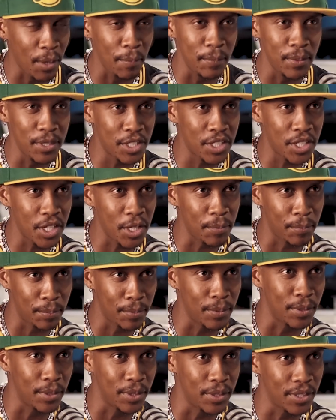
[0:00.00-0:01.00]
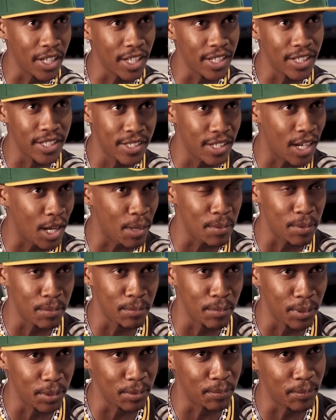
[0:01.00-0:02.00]
I'm in shape. You know, like
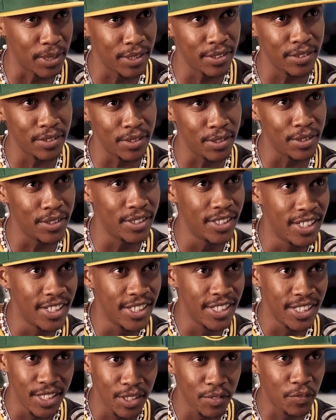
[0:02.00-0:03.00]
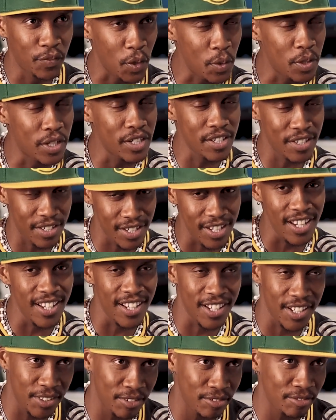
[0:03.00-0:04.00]
album mode, man. You know, album focused.
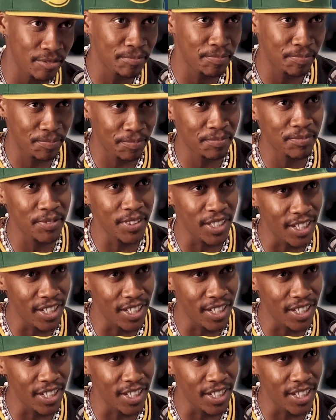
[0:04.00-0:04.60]
Mode. Yeah. Yeah.